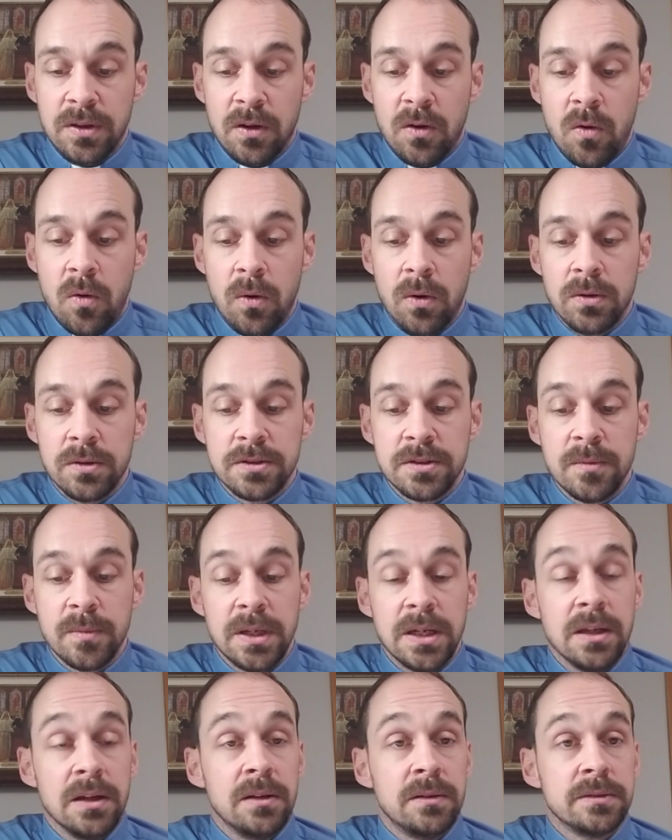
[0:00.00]
quarrelsome
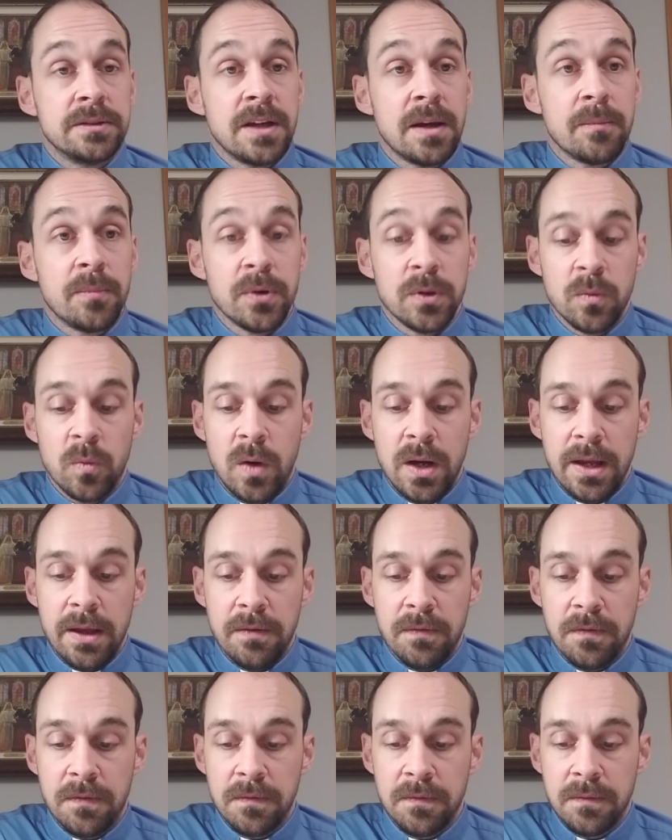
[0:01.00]
and ill-tempered
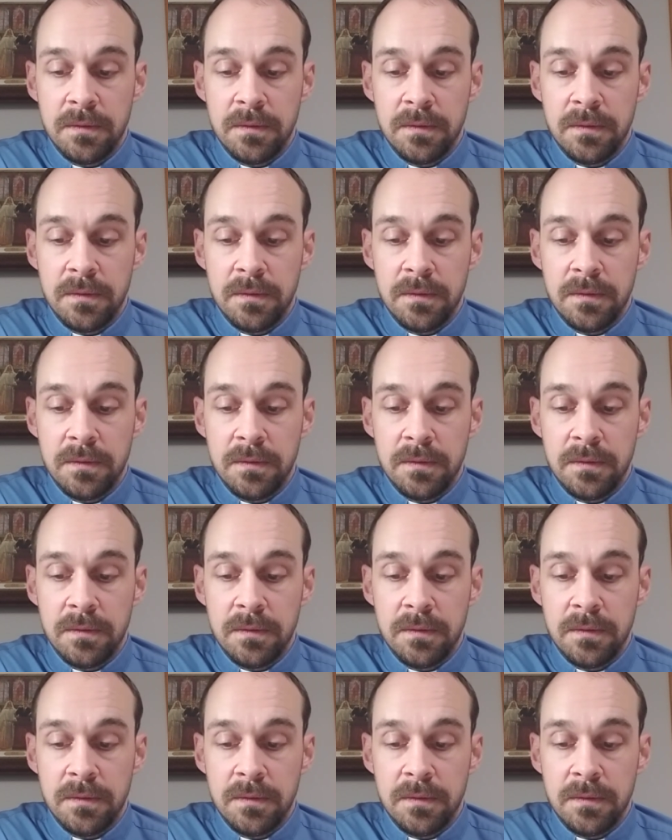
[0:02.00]
wife.